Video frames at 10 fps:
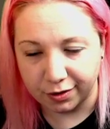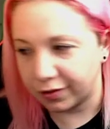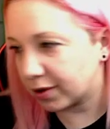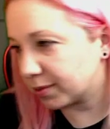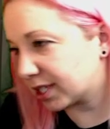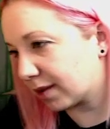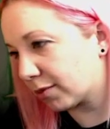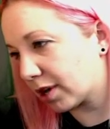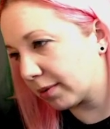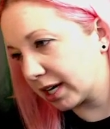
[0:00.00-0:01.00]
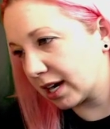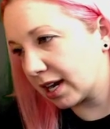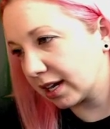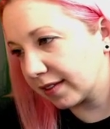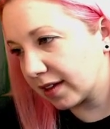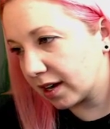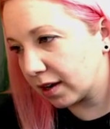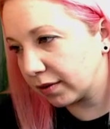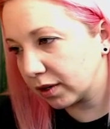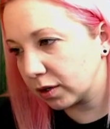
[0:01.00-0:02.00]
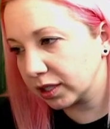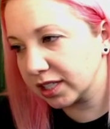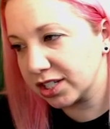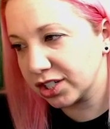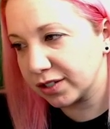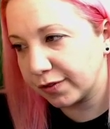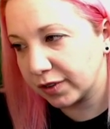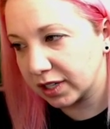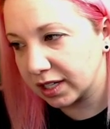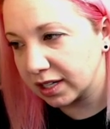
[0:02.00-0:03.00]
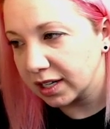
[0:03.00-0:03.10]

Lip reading: From Samurai. I'm gonna knock that out real quick. This is just a fun